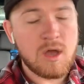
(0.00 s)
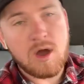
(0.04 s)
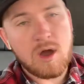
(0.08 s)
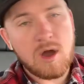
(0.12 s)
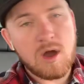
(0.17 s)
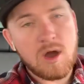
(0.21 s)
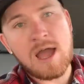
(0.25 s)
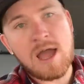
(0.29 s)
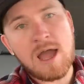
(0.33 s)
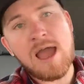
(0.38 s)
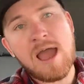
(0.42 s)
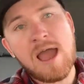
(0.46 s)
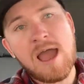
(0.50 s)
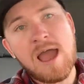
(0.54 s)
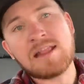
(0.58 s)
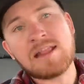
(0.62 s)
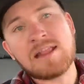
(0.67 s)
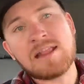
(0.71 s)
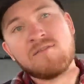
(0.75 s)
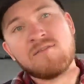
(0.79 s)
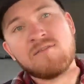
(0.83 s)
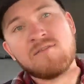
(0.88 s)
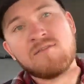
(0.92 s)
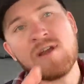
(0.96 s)
uh, at
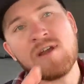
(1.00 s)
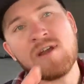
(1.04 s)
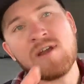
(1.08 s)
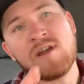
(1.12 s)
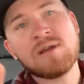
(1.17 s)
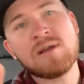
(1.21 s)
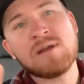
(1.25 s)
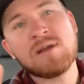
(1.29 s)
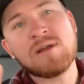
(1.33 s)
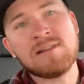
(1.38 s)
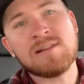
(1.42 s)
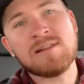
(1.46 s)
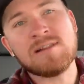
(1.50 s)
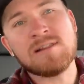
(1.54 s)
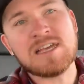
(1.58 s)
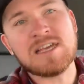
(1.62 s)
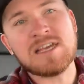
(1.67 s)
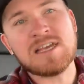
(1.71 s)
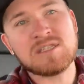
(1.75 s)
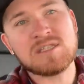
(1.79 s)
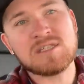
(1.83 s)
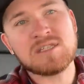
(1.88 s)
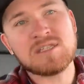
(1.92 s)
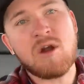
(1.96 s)
the very
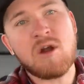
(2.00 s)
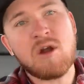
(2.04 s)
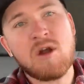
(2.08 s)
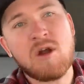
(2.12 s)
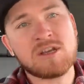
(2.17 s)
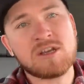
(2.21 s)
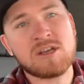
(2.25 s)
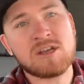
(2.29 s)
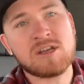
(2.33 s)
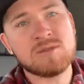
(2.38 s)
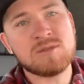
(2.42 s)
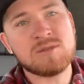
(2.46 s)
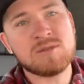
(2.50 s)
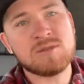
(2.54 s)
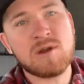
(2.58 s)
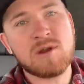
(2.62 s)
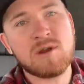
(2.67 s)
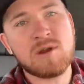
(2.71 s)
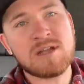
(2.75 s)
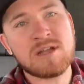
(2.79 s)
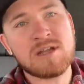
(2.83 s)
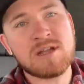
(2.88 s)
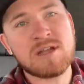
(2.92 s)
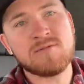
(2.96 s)
least, our
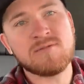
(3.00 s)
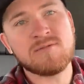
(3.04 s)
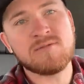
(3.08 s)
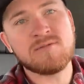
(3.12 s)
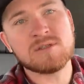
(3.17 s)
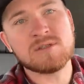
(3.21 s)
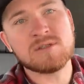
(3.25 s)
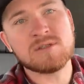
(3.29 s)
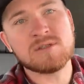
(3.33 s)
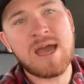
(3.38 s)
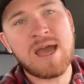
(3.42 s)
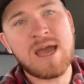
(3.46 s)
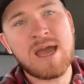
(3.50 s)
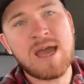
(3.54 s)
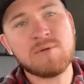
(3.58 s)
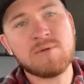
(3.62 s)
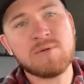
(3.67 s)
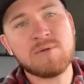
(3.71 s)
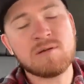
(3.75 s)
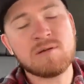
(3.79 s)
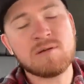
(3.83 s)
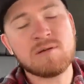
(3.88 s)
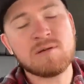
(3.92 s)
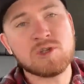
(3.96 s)
experience of what's
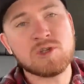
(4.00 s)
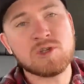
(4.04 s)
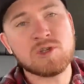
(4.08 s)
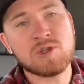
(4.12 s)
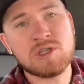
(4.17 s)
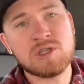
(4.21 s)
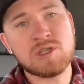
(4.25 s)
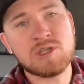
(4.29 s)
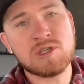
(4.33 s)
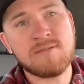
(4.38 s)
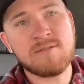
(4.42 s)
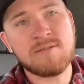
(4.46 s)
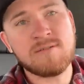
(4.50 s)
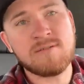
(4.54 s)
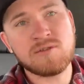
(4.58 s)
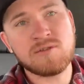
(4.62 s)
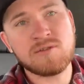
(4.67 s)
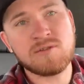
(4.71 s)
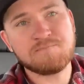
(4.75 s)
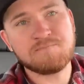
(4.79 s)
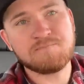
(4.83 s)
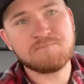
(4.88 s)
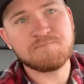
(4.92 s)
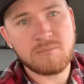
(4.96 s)
happening will shift,
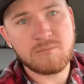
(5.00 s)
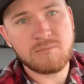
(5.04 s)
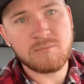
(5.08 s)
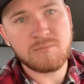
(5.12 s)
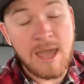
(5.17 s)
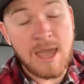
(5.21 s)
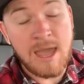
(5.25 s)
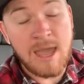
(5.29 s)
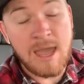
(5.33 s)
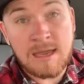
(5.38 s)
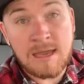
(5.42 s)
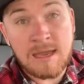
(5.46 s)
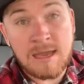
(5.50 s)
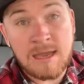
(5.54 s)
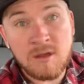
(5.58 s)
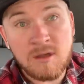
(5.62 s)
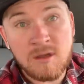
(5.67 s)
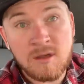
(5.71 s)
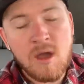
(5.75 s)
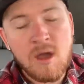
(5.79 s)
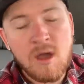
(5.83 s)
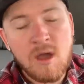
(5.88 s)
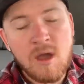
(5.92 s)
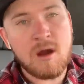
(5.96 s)
and
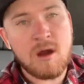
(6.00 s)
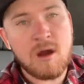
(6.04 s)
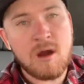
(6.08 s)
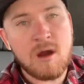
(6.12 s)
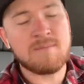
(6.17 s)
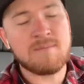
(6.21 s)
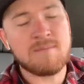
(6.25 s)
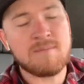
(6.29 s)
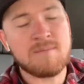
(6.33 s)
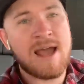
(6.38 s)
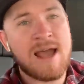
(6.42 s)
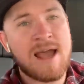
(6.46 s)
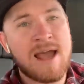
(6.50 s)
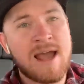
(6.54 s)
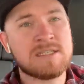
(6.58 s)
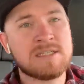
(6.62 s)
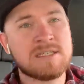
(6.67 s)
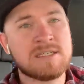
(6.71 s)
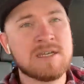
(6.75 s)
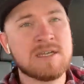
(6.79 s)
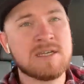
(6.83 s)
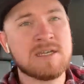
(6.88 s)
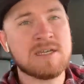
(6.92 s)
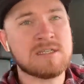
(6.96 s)
our
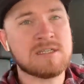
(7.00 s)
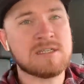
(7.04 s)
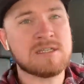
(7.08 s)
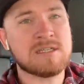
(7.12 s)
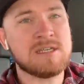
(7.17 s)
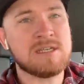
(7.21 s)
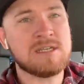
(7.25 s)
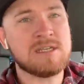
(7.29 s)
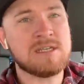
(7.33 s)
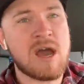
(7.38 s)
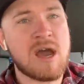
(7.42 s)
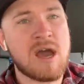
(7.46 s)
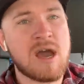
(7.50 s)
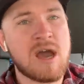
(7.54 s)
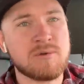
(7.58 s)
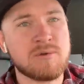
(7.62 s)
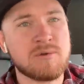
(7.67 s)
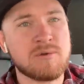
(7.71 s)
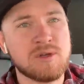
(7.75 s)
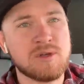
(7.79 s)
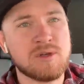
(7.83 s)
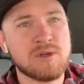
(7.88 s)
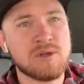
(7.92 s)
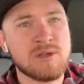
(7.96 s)
capacity to see
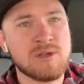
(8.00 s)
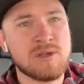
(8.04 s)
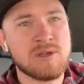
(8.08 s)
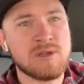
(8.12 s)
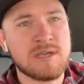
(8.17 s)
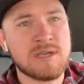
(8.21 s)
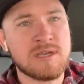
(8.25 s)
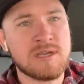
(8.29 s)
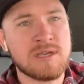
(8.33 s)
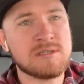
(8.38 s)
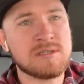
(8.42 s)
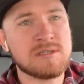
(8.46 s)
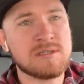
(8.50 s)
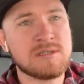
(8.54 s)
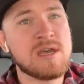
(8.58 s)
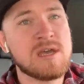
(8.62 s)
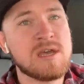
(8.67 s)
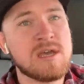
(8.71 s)
opportunities